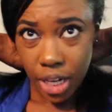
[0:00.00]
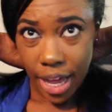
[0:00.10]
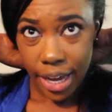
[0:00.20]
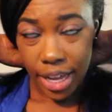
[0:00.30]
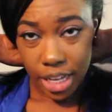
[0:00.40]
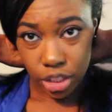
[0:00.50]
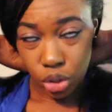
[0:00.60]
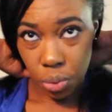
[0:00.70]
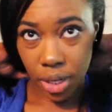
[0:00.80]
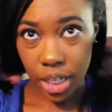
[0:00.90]
Like, it's
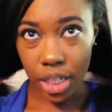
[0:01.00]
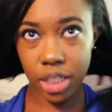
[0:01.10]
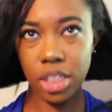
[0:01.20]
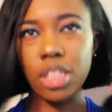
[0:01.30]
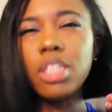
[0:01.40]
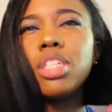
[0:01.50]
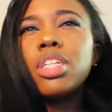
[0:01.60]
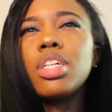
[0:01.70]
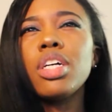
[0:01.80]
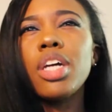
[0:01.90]
20
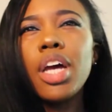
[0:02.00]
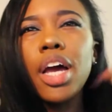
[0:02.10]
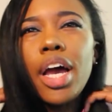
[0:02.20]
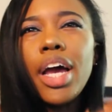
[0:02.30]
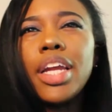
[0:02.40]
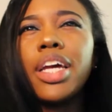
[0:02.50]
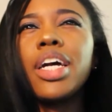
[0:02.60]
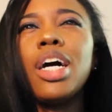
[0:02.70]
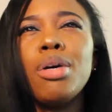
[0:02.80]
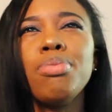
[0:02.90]
inches and it
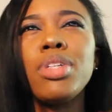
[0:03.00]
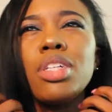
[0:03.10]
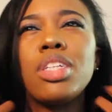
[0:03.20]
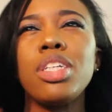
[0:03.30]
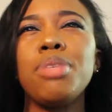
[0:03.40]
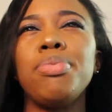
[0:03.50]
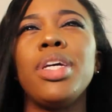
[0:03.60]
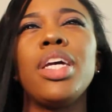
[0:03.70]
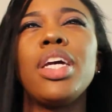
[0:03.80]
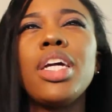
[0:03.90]
comes to
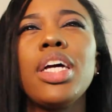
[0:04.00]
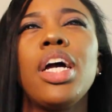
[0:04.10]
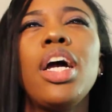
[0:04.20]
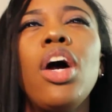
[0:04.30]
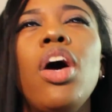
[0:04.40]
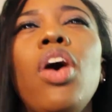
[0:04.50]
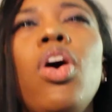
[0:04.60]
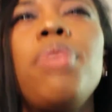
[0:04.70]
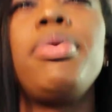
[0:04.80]
me, I